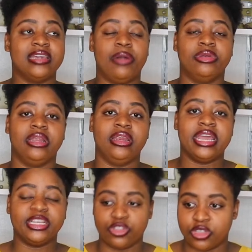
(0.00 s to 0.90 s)
thing I want to
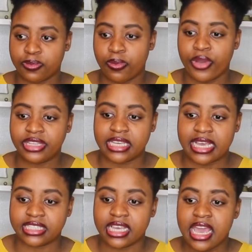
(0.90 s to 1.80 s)
link to this point
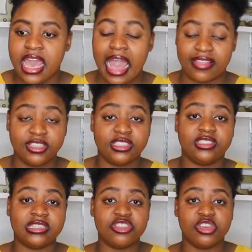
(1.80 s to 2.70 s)
is, and this is
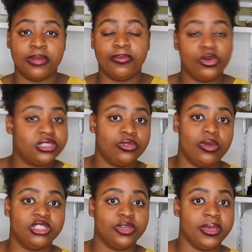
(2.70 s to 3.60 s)
such an important
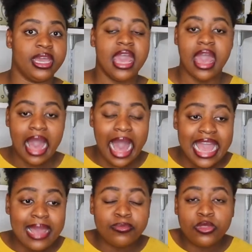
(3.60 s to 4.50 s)
one to me,
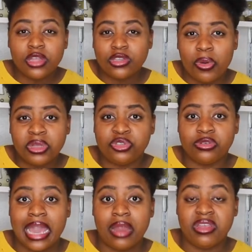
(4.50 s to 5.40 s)
I am not going
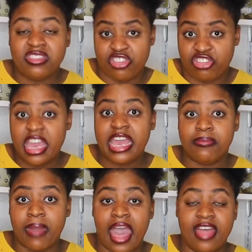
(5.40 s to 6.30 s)
to carry the
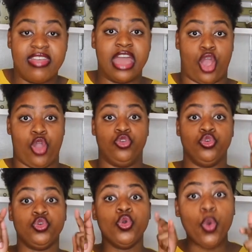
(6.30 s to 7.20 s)
shame that
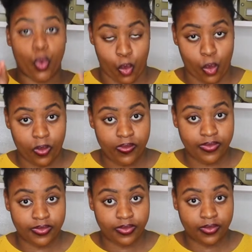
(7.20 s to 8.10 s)
you
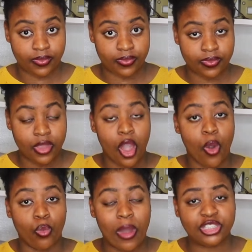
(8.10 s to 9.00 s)

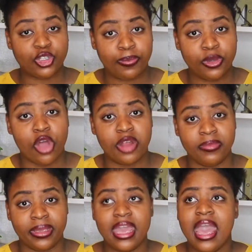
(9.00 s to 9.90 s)
want to put
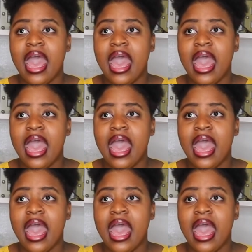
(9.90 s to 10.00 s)
on me.